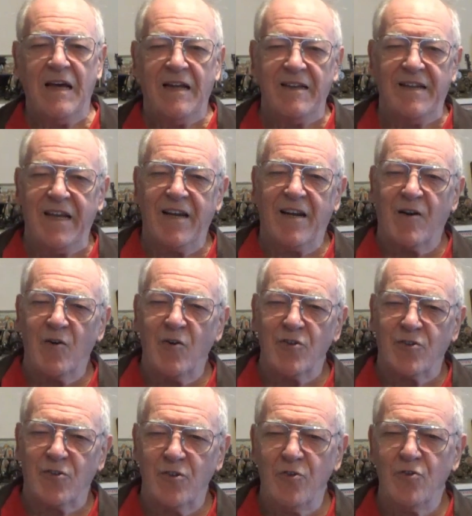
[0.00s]
They are
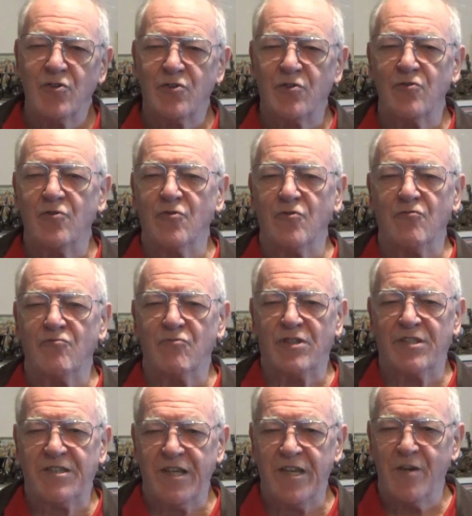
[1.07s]
also used to
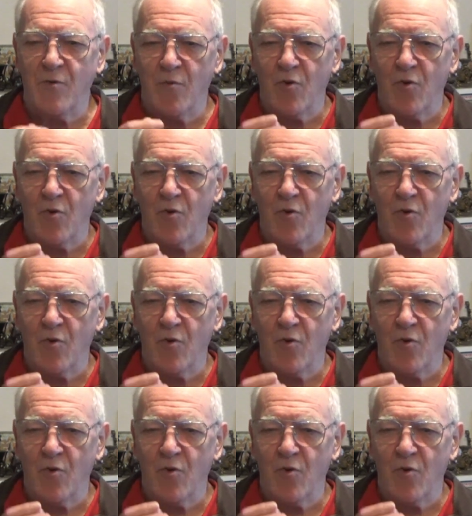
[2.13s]
saying